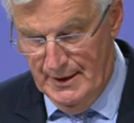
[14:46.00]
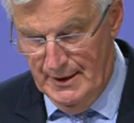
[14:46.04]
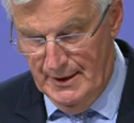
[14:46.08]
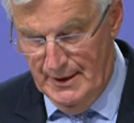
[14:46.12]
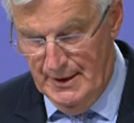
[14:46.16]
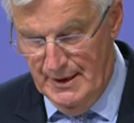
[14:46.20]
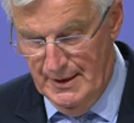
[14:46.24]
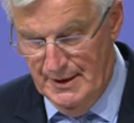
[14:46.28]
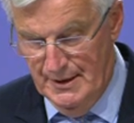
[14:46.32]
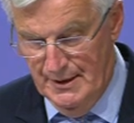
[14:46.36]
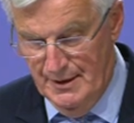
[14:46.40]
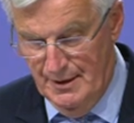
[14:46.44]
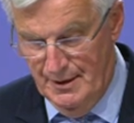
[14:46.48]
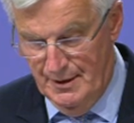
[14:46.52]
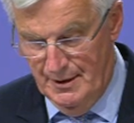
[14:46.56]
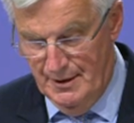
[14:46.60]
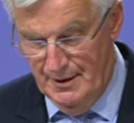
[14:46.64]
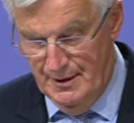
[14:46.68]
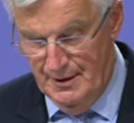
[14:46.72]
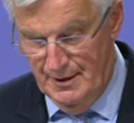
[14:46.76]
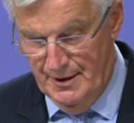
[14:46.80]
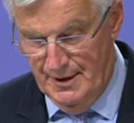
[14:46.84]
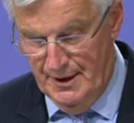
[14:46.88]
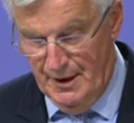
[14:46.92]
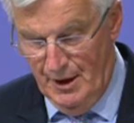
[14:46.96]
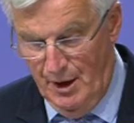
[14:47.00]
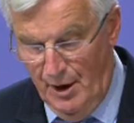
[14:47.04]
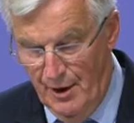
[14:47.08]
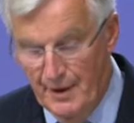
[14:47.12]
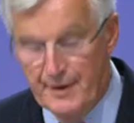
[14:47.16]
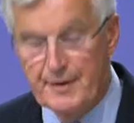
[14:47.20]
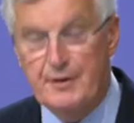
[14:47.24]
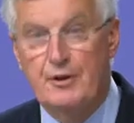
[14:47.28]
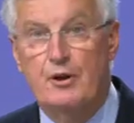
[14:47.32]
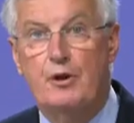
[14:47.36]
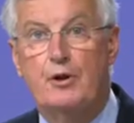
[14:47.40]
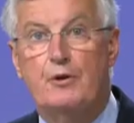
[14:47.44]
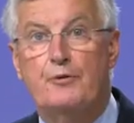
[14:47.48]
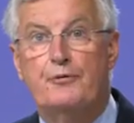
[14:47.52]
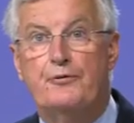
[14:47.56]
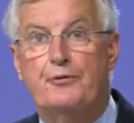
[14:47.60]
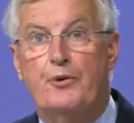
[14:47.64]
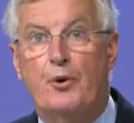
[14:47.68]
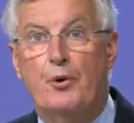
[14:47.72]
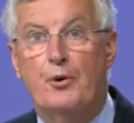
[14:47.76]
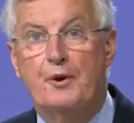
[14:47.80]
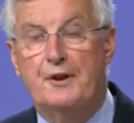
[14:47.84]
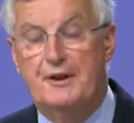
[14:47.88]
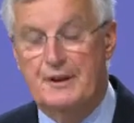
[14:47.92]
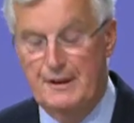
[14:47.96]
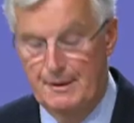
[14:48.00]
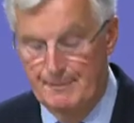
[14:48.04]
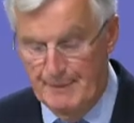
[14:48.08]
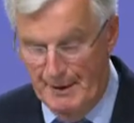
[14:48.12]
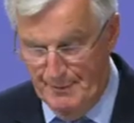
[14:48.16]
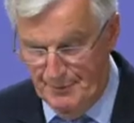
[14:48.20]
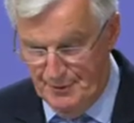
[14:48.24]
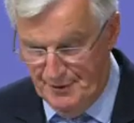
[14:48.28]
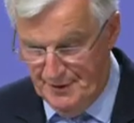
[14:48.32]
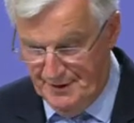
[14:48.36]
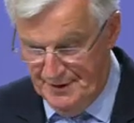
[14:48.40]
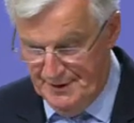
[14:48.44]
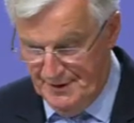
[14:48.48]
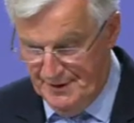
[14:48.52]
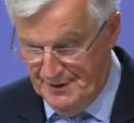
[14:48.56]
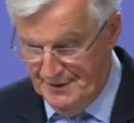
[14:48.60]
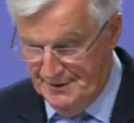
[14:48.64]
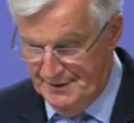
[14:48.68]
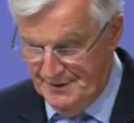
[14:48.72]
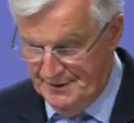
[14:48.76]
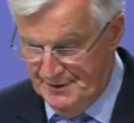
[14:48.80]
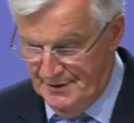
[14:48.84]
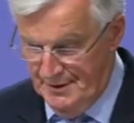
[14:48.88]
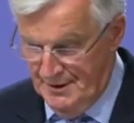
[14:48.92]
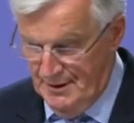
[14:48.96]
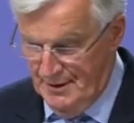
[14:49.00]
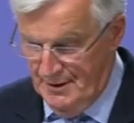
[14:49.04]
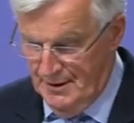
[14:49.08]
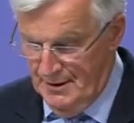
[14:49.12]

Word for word: In the other 14 member states